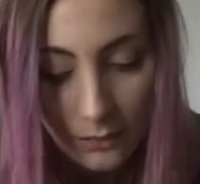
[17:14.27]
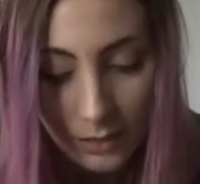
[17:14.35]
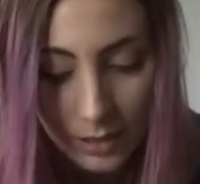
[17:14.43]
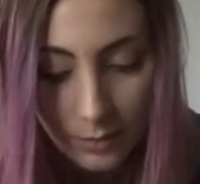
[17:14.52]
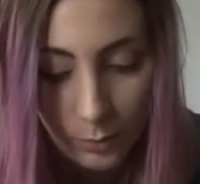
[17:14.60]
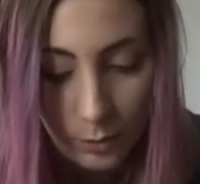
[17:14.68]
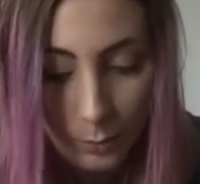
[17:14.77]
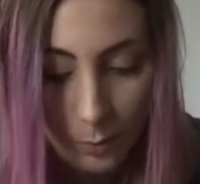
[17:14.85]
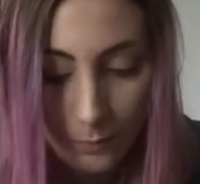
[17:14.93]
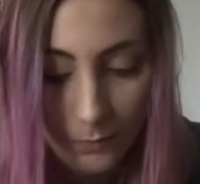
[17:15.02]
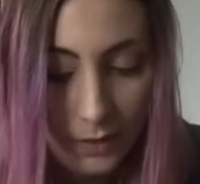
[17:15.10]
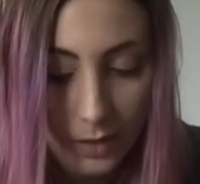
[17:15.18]
that's what you
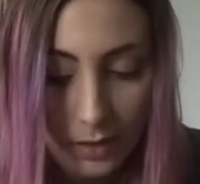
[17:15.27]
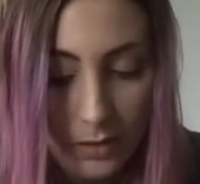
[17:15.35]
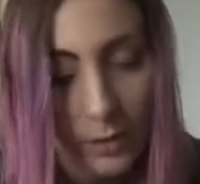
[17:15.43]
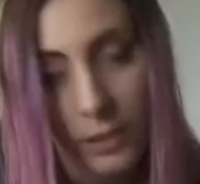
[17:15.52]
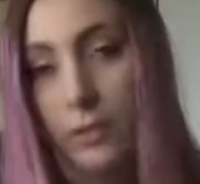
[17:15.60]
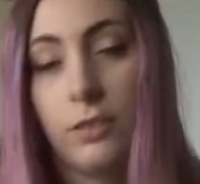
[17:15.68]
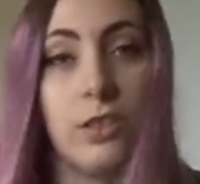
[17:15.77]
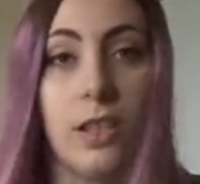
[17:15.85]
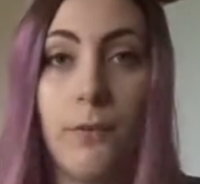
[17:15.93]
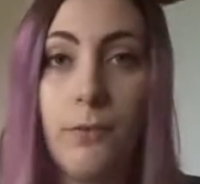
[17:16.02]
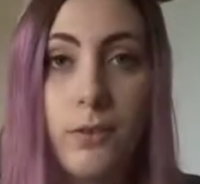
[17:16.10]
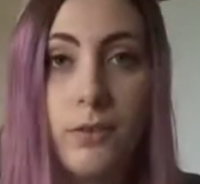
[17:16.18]
want. So you'd usually
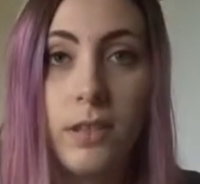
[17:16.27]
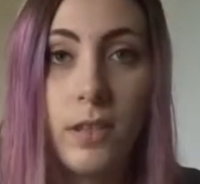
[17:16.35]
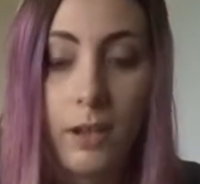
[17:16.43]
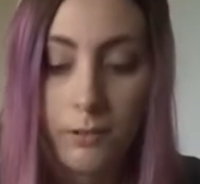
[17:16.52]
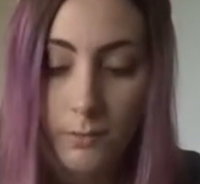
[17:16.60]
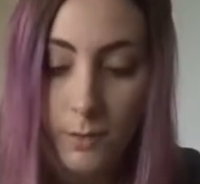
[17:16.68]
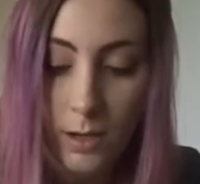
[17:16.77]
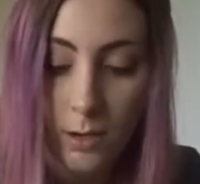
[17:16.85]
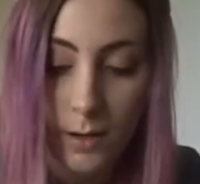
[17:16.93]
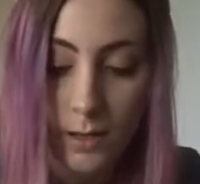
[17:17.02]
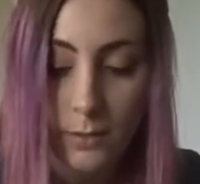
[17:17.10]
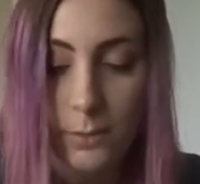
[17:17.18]
have those in there as
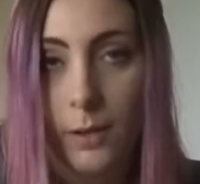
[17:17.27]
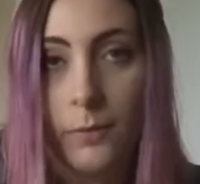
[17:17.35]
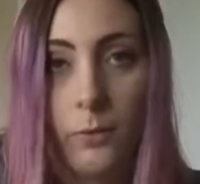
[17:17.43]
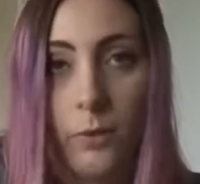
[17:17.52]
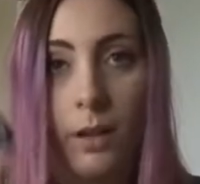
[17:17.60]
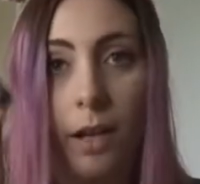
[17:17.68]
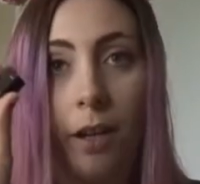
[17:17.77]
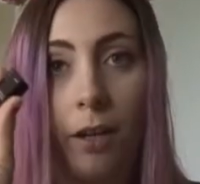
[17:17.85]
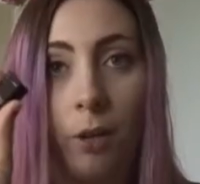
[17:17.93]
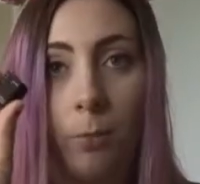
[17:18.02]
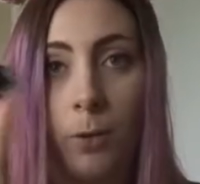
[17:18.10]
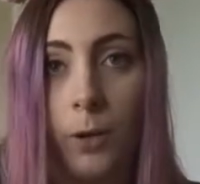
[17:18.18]
well, hence why I've got a
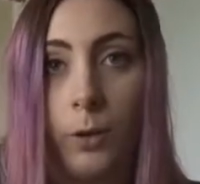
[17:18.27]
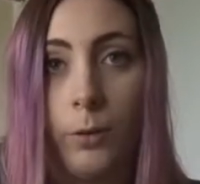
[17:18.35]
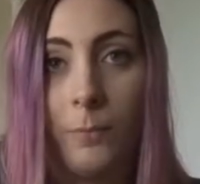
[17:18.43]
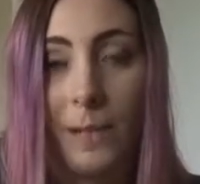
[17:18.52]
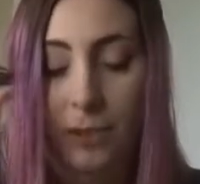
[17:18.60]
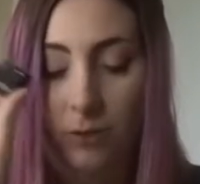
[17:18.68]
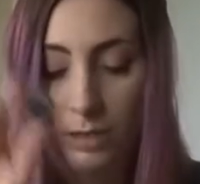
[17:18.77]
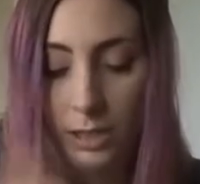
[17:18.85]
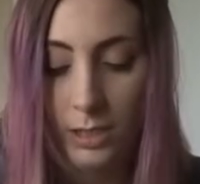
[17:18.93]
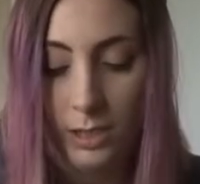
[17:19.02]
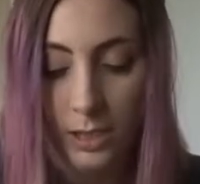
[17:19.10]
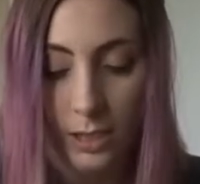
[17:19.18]
GoPro battery
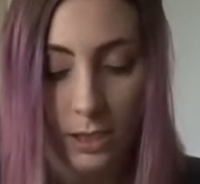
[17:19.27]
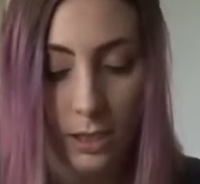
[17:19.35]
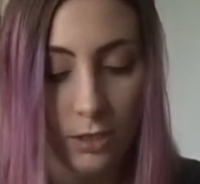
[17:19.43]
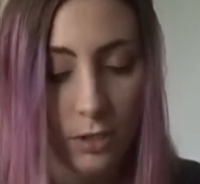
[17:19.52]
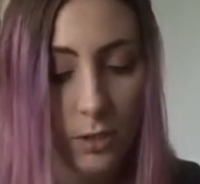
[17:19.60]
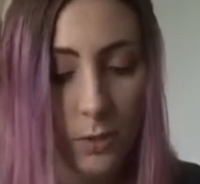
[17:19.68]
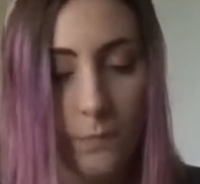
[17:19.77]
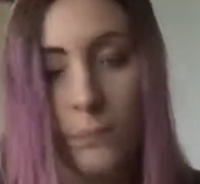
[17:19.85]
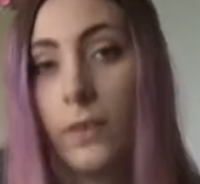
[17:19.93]
in there too.